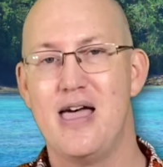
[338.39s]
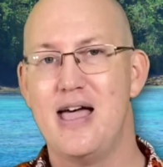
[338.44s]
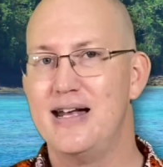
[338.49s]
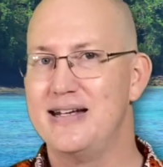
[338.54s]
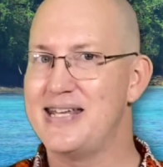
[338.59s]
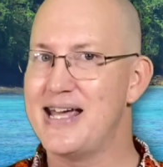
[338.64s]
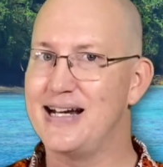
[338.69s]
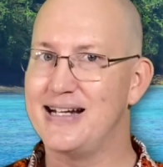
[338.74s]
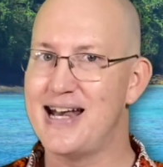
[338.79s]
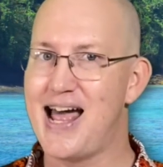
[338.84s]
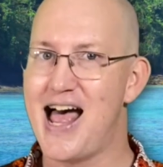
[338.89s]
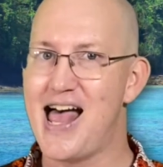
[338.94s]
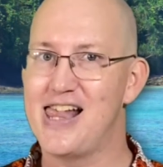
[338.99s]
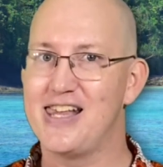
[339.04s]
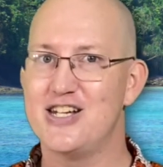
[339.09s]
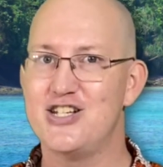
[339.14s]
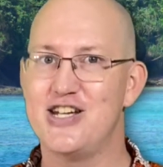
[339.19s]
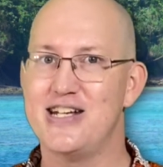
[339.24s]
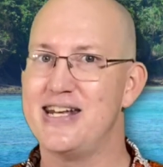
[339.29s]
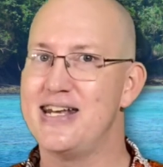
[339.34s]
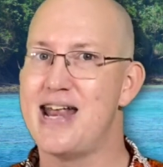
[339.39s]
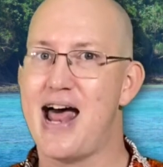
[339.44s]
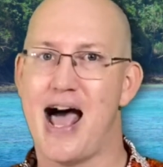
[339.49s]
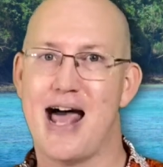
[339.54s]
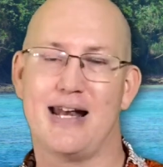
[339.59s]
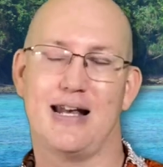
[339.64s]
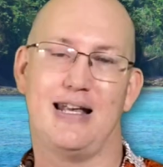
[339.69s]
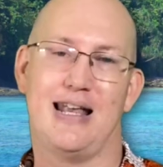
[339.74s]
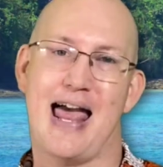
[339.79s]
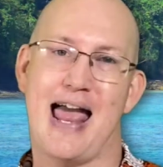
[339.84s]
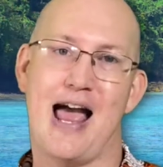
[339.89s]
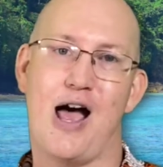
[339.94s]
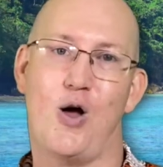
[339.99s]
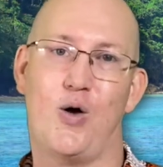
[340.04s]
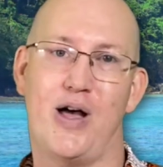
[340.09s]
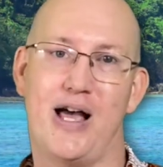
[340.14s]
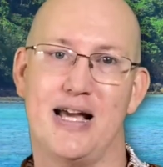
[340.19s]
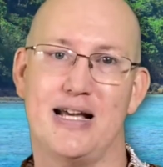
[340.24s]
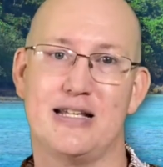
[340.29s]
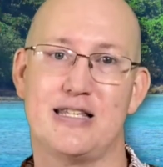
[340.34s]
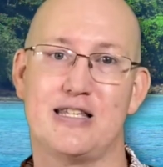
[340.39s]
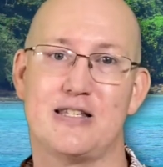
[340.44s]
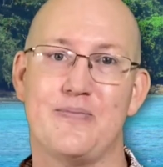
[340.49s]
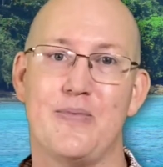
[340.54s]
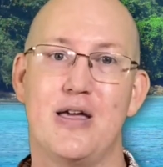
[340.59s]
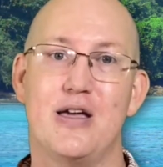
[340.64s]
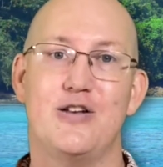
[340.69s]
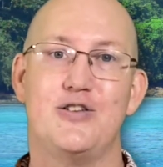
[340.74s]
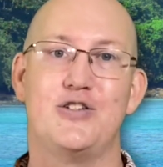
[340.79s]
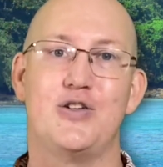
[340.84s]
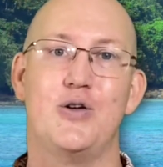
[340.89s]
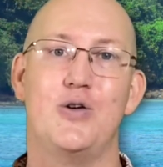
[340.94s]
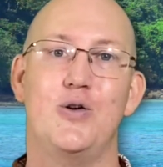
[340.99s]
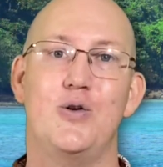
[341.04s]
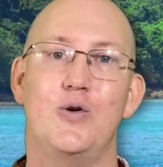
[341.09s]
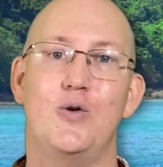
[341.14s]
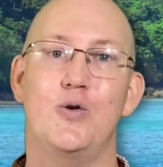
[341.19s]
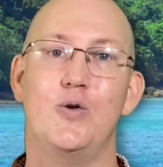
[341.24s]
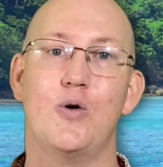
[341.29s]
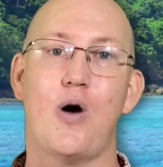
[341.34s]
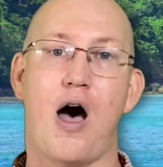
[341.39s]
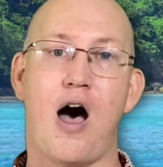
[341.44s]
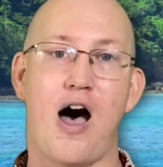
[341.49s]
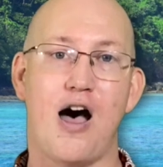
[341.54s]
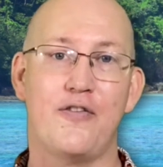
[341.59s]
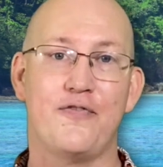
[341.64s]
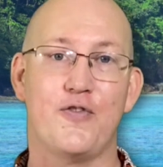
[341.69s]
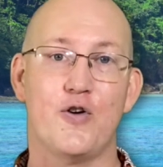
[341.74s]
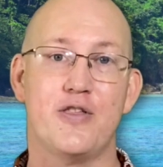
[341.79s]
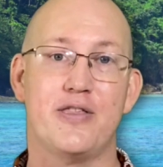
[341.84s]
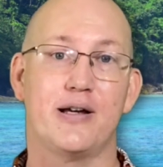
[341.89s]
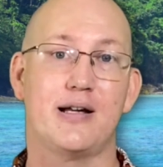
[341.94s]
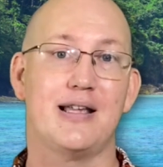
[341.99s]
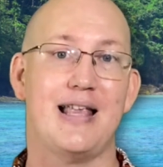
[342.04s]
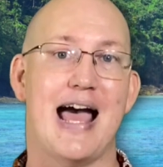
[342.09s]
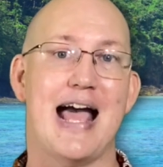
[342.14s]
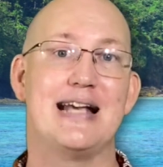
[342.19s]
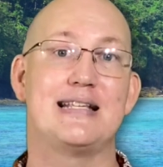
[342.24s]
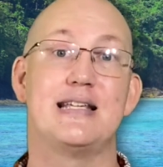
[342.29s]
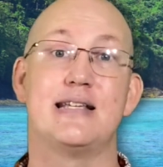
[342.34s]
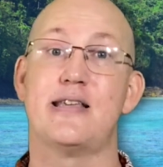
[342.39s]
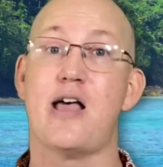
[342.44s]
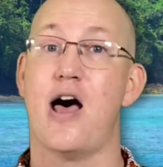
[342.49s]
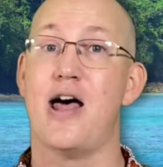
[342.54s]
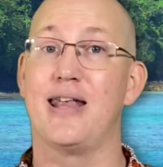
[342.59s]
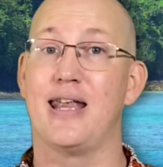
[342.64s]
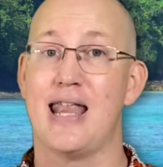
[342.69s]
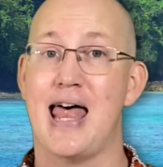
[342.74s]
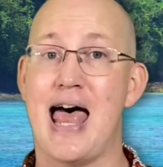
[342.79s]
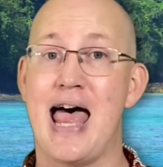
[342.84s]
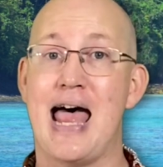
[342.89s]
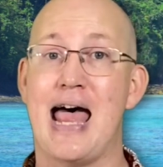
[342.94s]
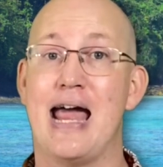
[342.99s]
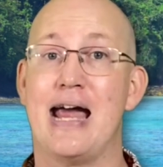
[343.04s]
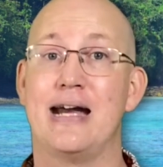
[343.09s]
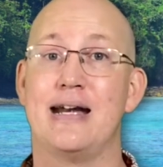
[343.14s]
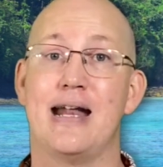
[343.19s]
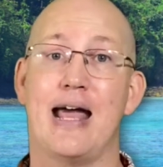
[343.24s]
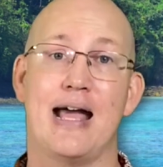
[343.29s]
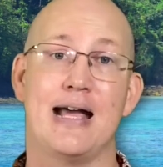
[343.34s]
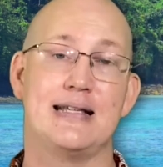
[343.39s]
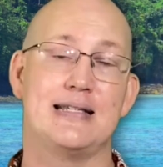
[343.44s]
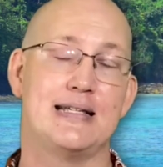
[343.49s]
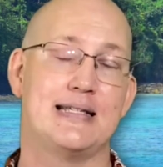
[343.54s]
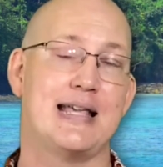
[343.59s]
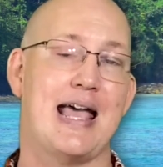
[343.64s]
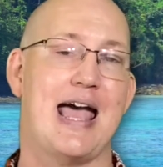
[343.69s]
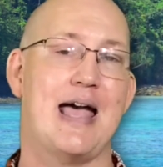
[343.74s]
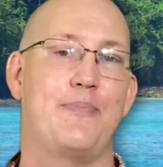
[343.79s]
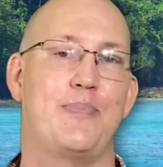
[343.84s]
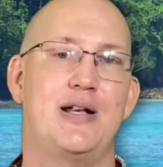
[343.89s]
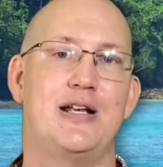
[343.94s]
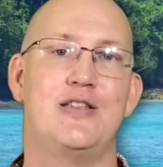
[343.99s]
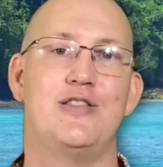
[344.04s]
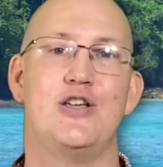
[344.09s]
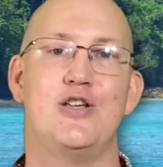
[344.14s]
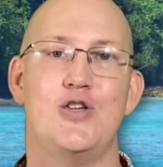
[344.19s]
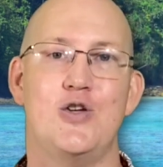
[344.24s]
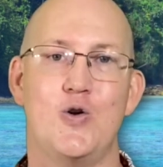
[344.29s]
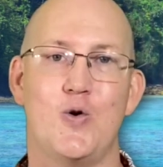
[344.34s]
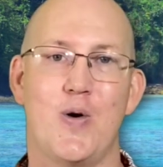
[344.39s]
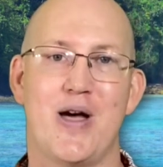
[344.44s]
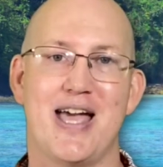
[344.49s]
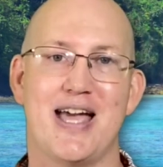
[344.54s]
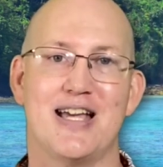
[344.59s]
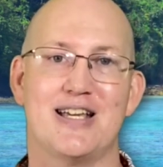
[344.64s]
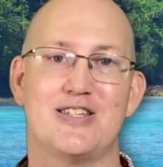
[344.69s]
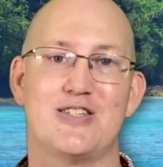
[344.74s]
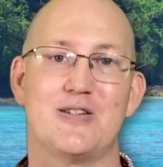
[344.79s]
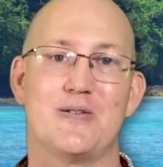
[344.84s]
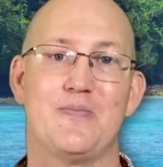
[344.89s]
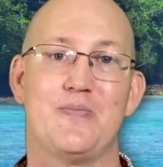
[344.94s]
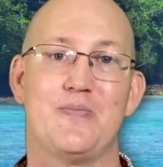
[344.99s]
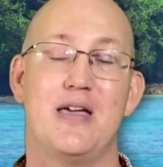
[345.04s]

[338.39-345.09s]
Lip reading: Technology did not allow us to offer the classes online as has happened in the U.S.